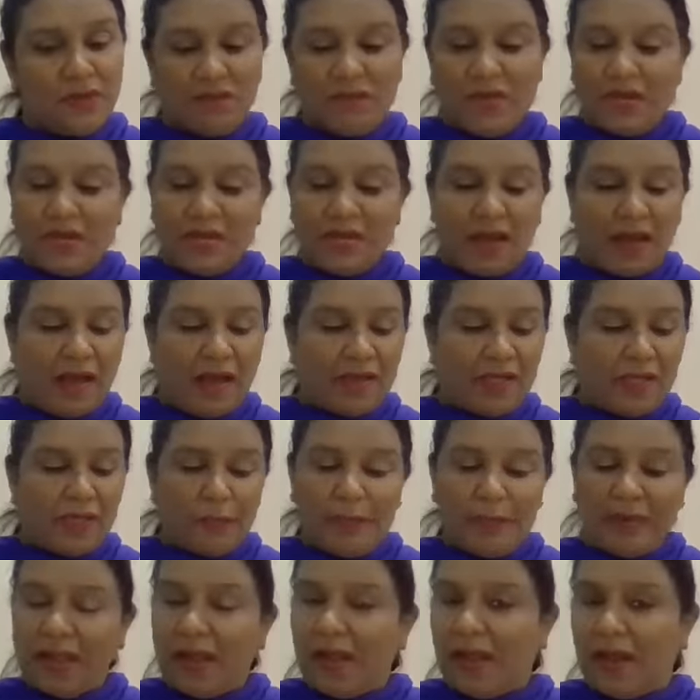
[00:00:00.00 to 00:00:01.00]
Very
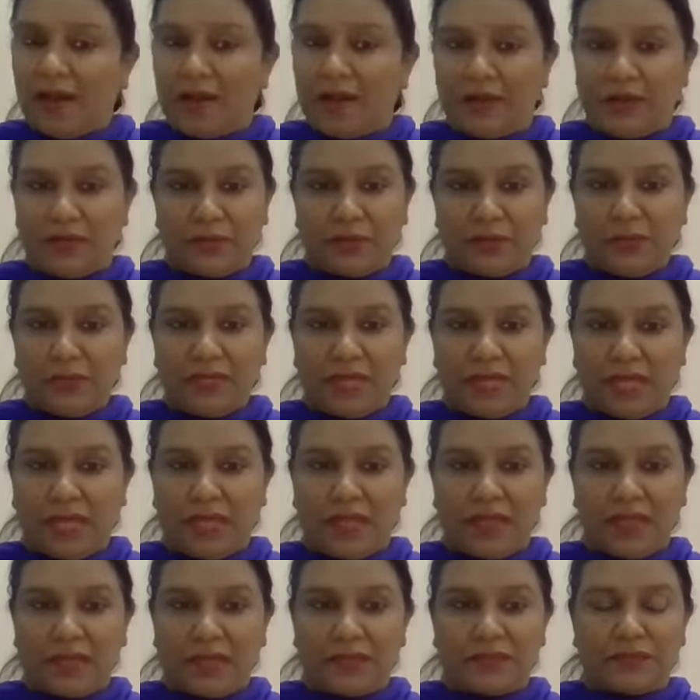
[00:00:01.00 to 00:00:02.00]
unplanned,
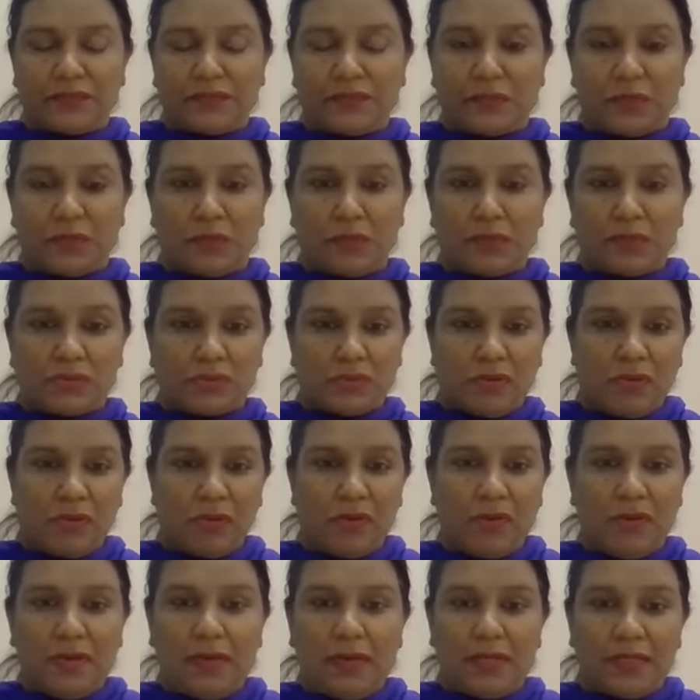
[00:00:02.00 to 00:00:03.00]
like, of course,
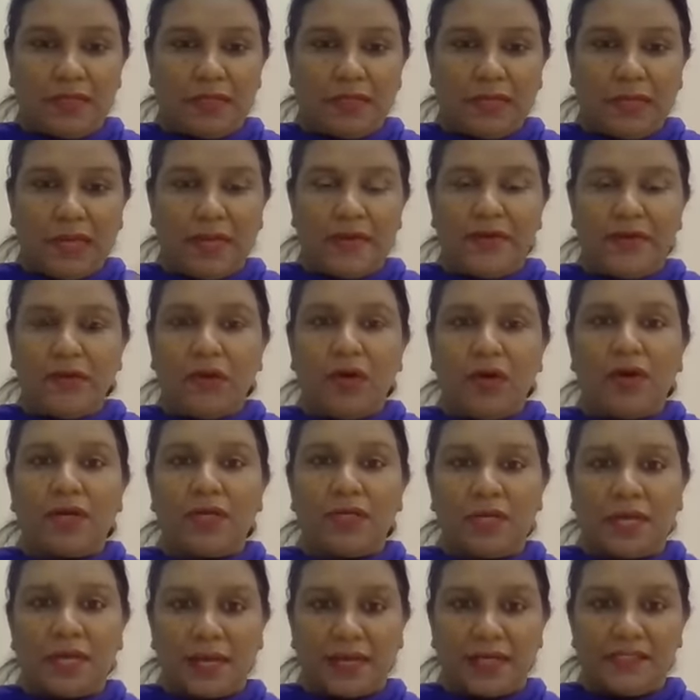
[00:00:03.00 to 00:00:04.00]
all
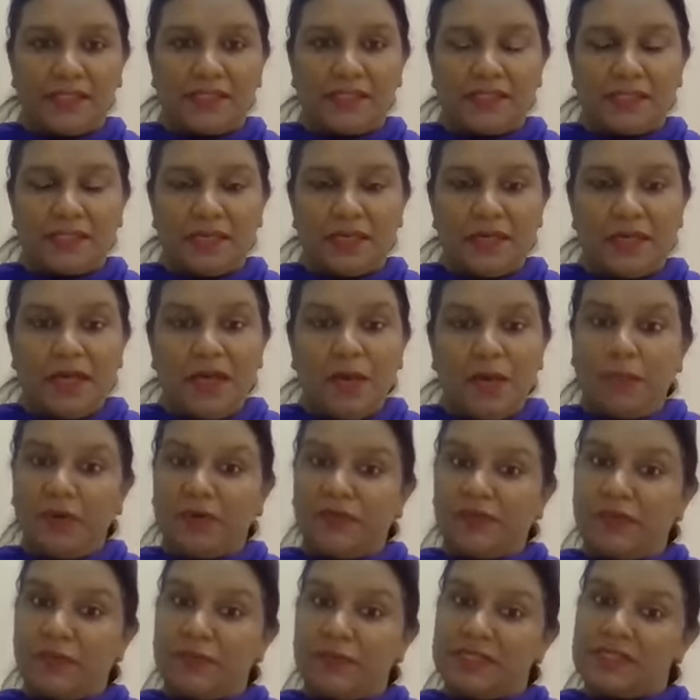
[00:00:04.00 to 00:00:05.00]
unorganized.
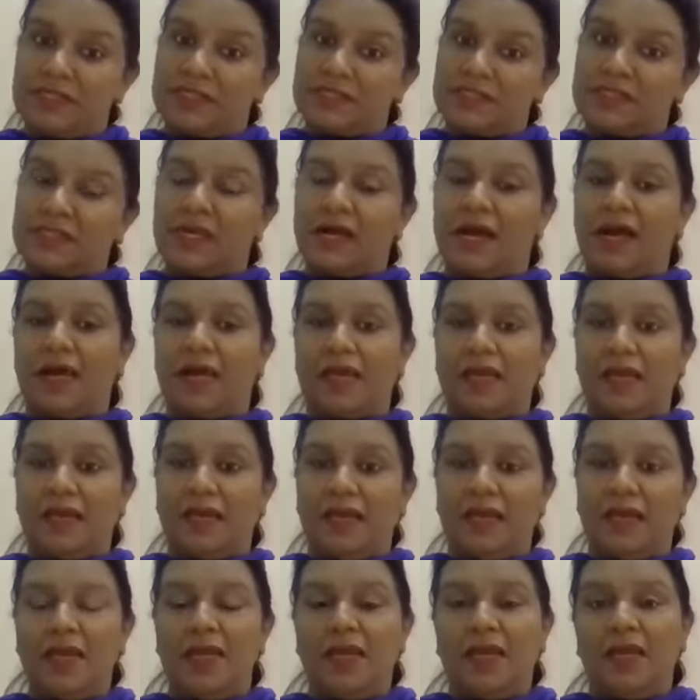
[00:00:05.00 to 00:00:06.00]
But from the
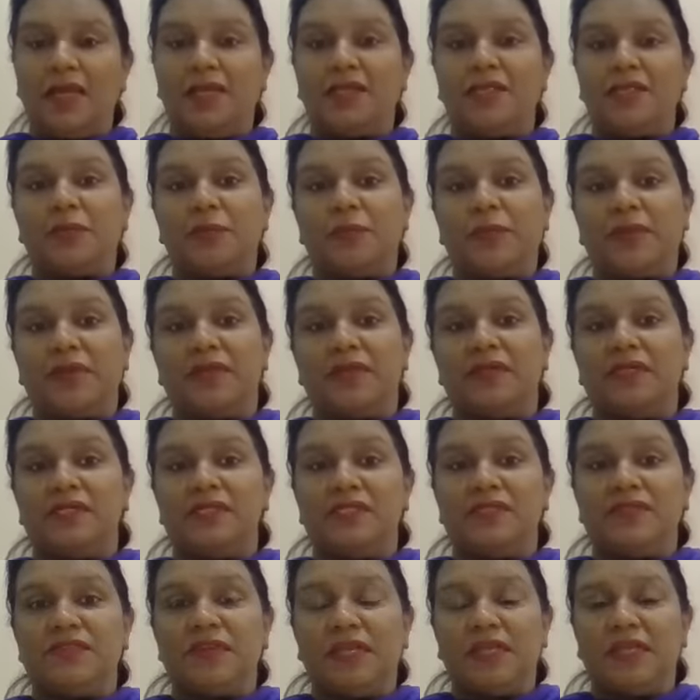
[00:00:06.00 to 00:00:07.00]
sky, it
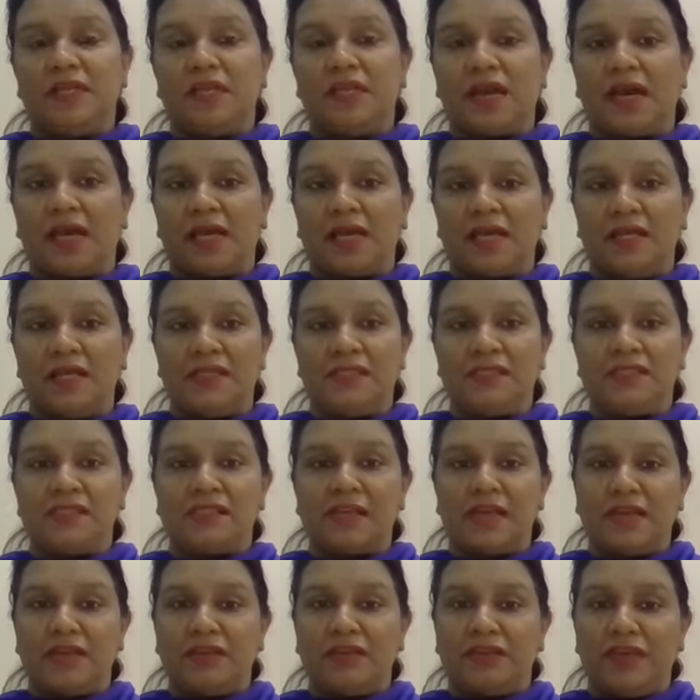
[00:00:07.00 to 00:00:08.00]
appears very
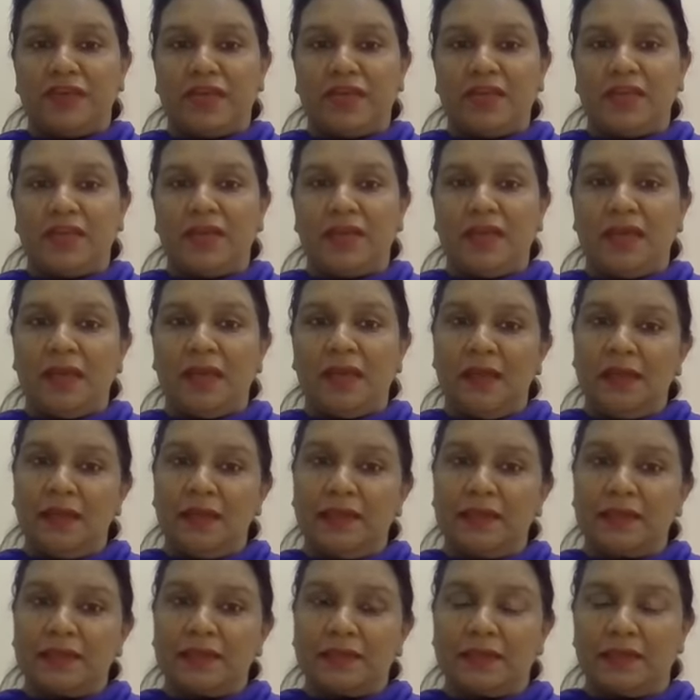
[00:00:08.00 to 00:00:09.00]
nice and very
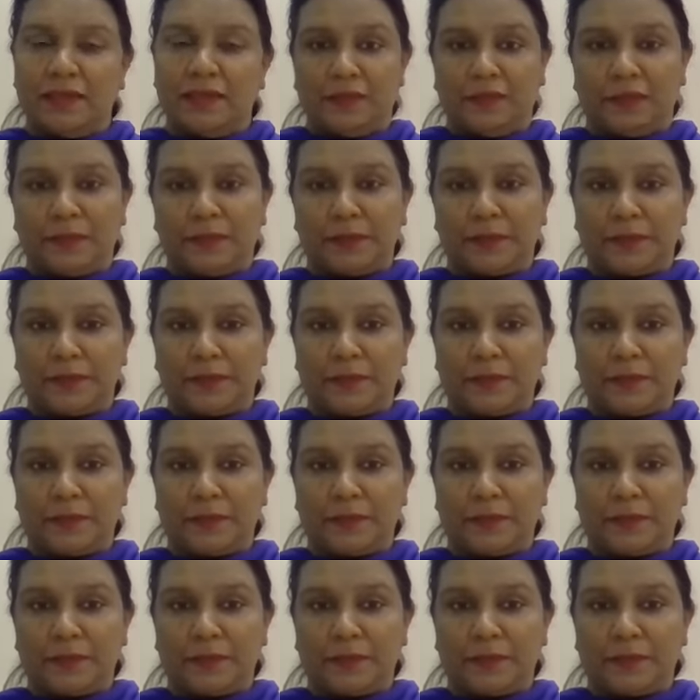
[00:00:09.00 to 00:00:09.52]
clear.